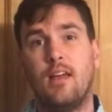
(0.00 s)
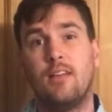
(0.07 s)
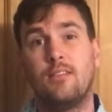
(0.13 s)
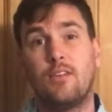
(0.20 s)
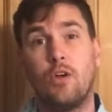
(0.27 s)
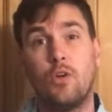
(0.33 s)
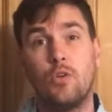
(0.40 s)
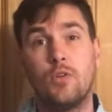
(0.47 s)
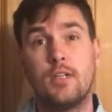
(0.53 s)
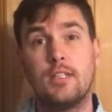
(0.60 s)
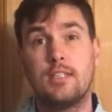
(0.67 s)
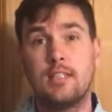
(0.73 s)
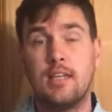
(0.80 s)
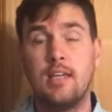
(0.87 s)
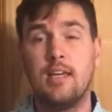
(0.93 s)
And so you
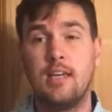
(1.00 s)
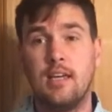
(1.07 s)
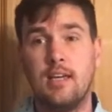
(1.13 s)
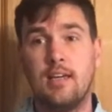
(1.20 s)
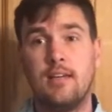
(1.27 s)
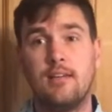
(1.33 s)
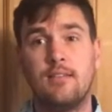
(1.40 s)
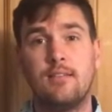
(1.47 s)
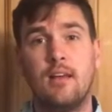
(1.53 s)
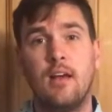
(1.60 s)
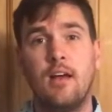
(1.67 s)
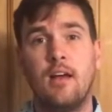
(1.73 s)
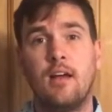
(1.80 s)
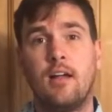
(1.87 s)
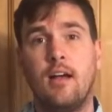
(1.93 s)
can see his
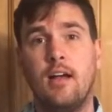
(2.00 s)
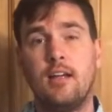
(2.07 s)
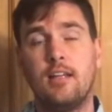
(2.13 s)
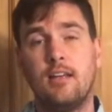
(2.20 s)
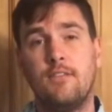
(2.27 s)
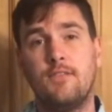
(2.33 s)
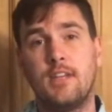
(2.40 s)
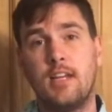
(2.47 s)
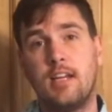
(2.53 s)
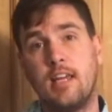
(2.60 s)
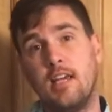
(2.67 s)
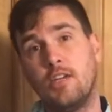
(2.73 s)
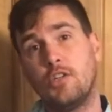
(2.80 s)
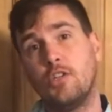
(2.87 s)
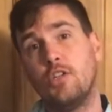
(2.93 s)
kind of
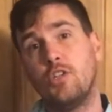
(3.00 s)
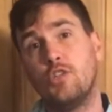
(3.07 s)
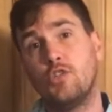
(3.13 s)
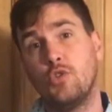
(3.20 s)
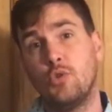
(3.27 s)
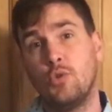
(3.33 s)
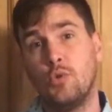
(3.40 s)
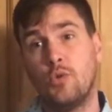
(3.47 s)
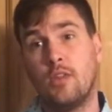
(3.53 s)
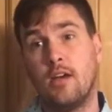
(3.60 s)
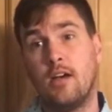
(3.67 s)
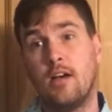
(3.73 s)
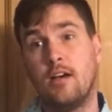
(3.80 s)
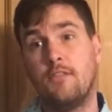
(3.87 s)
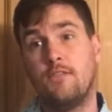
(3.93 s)
dedication to
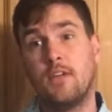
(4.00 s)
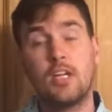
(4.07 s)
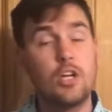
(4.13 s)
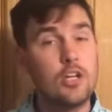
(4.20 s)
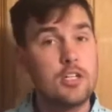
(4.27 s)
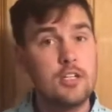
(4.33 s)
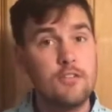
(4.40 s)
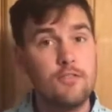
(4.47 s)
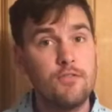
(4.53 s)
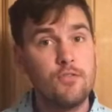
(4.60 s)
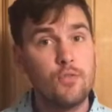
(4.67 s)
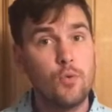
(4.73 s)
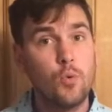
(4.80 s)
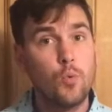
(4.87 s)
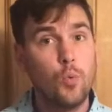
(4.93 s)
the figurative
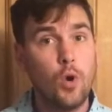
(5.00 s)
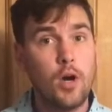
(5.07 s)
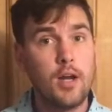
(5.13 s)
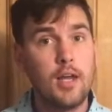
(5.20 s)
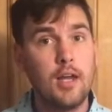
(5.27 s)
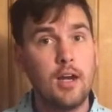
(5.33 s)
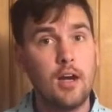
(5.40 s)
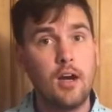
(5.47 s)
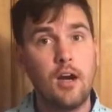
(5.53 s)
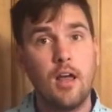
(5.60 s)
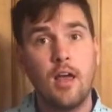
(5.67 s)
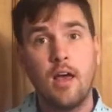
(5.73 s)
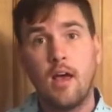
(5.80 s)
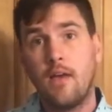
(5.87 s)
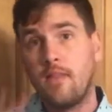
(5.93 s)
work here.
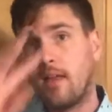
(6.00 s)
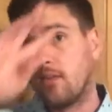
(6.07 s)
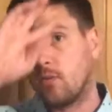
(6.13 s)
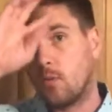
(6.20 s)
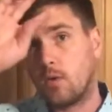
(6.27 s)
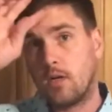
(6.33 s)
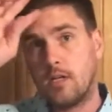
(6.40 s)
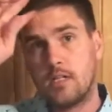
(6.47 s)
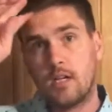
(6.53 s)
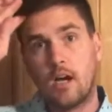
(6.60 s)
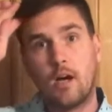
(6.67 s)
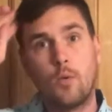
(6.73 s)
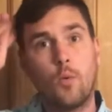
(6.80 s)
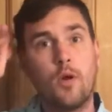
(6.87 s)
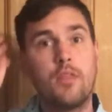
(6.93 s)
And that's what we're going to
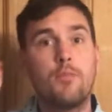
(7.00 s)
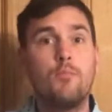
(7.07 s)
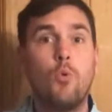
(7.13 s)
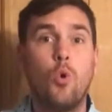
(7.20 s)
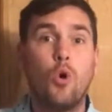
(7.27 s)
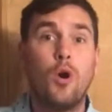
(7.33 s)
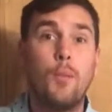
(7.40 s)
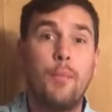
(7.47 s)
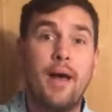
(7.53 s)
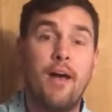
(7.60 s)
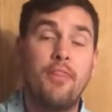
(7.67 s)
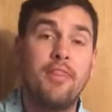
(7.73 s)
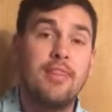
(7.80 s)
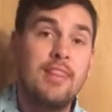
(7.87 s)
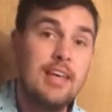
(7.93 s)
talk with more
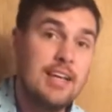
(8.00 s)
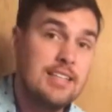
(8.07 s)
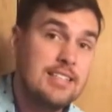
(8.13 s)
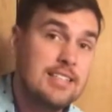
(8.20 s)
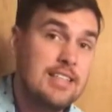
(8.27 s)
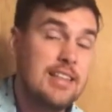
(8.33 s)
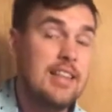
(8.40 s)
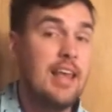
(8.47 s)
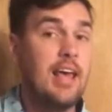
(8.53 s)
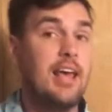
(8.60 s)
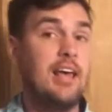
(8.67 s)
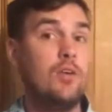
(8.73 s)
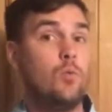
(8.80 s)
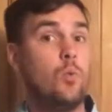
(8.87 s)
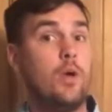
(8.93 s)
about this
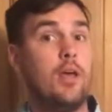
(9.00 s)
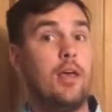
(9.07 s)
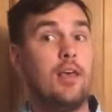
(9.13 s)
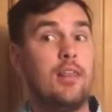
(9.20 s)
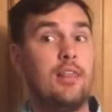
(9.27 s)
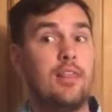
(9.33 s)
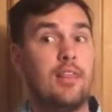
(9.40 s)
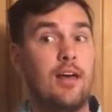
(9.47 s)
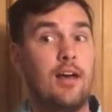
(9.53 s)
than with